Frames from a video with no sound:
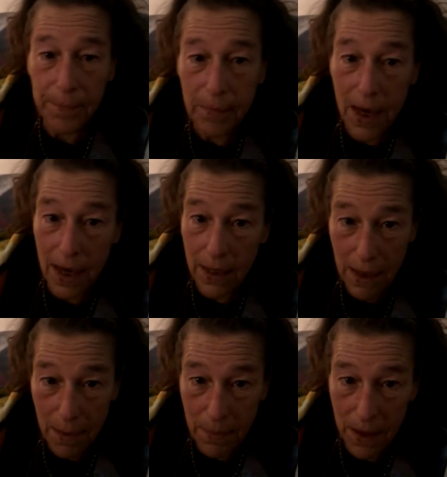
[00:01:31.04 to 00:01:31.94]
Yeah,
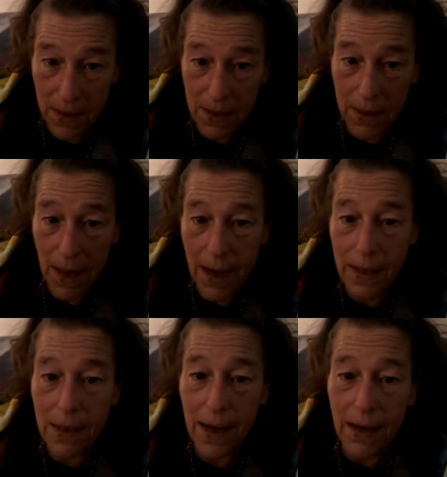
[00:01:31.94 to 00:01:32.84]
I'm a
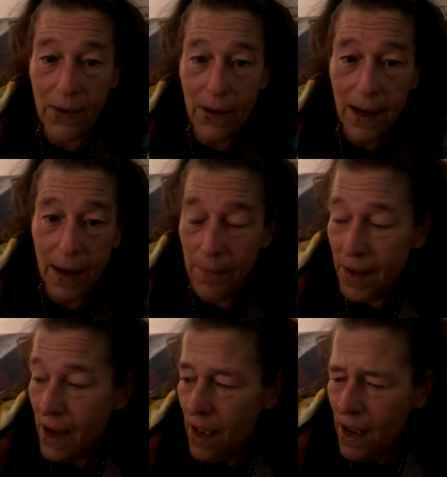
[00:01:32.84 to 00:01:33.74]
delight tonight, aren't I?
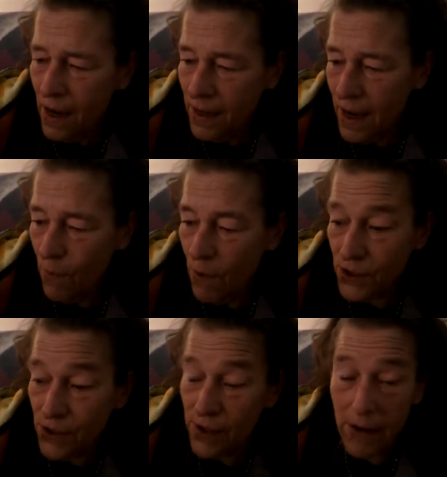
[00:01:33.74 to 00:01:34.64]
Anyhow, Wall
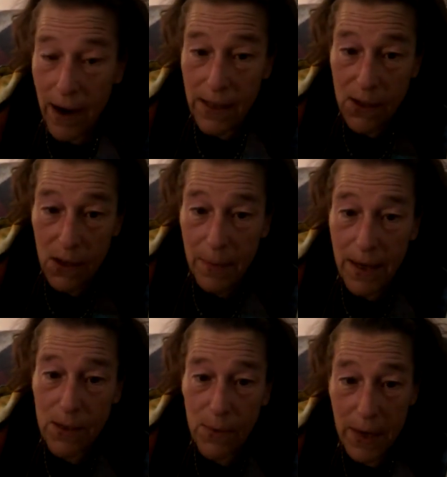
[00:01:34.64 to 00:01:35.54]
Street Greg saw him
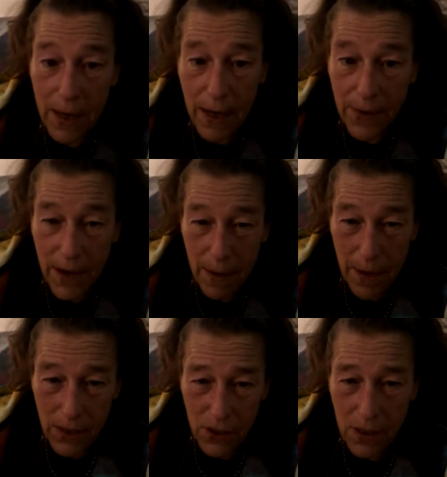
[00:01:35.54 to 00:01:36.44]
last week. I think I
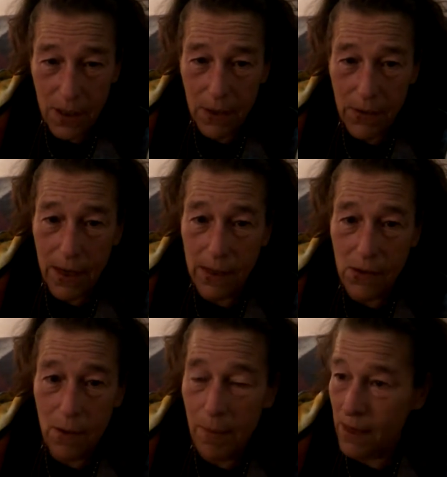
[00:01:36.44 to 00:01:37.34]
mentioned to you that I
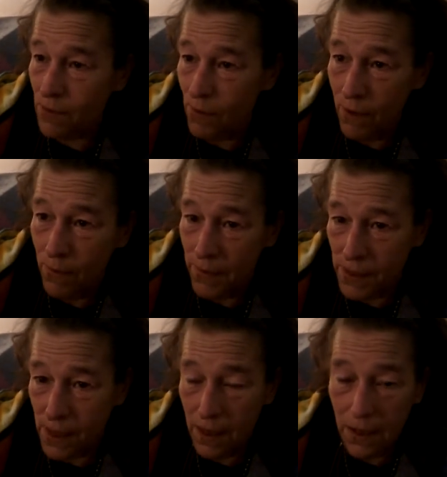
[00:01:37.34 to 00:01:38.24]
saw him last week when the
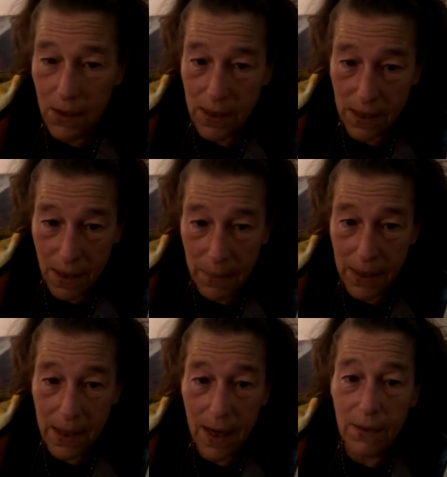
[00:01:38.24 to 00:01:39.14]
Santa Claus is Coming
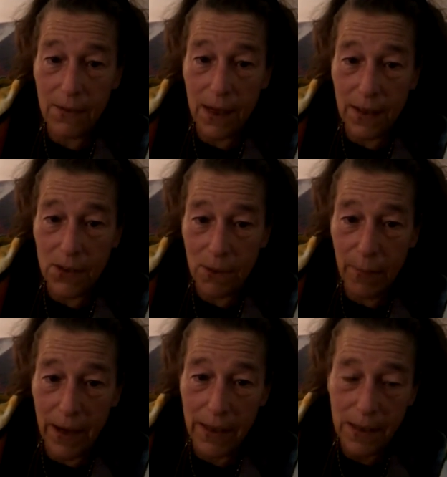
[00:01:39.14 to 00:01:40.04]
to Town gig took
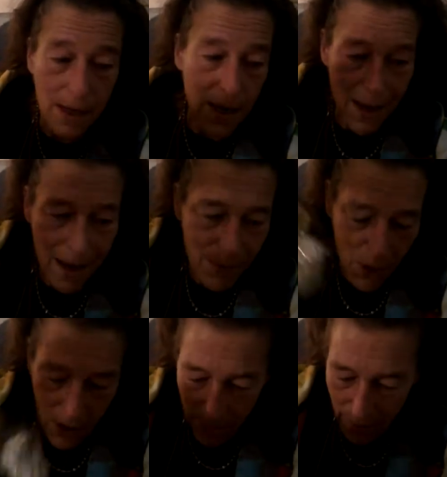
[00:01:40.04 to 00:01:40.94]
place.
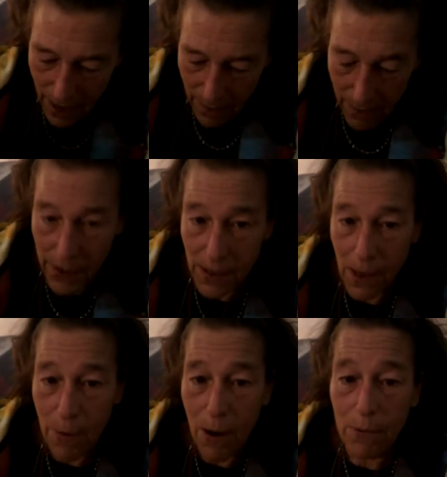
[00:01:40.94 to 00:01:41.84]
Sorry, I'm playing with this.
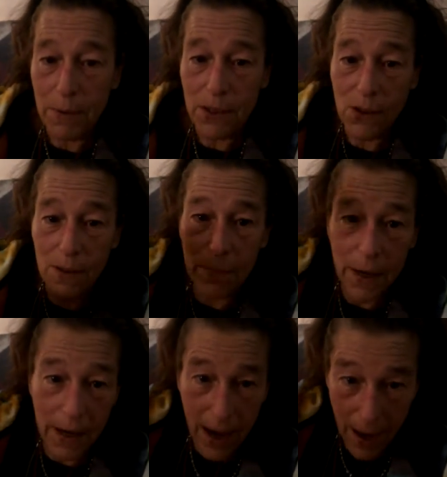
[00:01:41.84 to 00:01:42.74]
I probably shouldn't
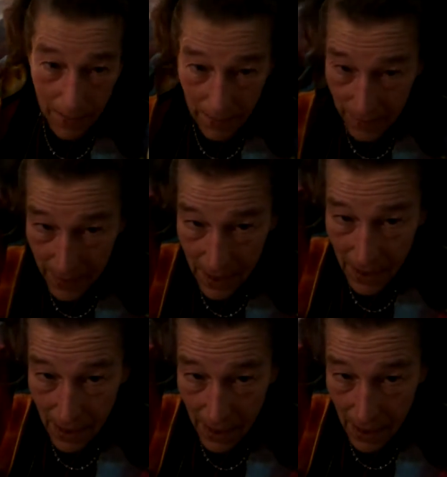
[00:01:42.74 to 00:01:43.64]
be.
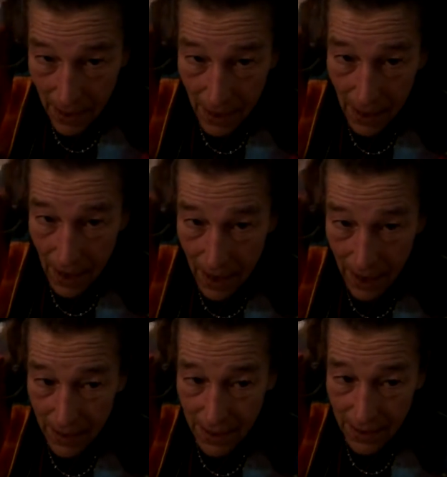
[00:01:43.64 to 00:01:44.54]

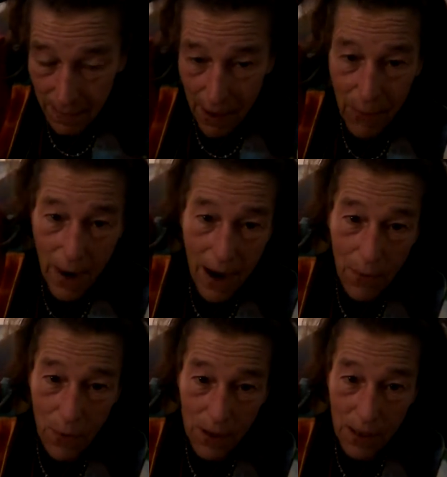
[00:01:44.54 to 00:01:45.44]
And by the way, I
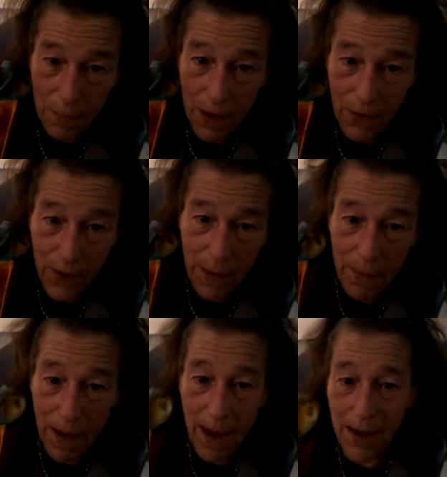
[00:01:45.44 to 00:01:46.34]
wore something goofy in
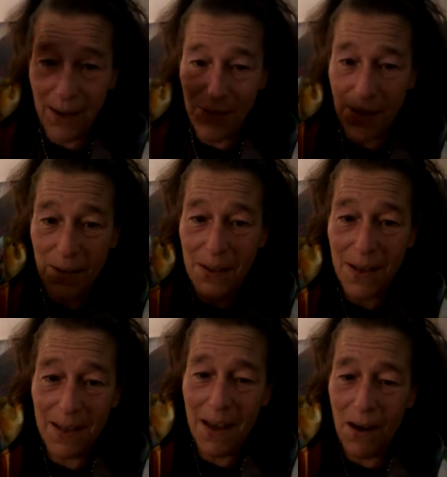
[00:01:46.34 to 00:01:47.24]
my hat. I'll show it to
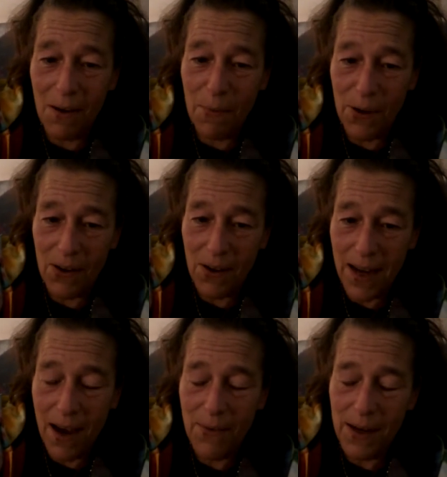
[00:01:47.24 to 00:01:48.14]
you. I'll go put it
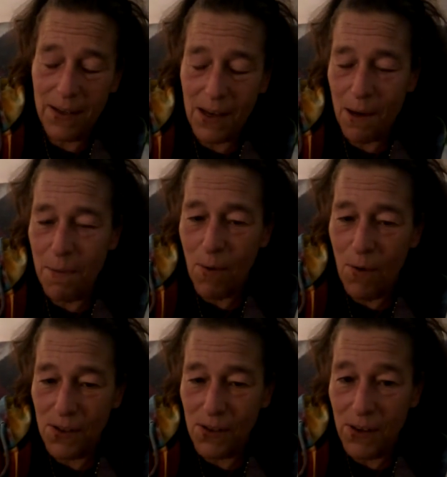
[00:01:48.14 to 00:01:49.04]
on now, and then I'll tell you about
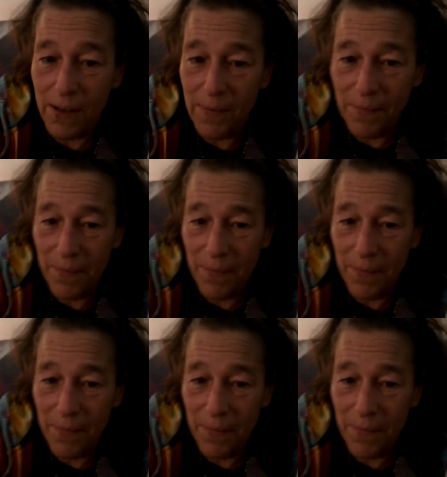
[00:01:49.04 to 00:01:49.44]
Wall Street.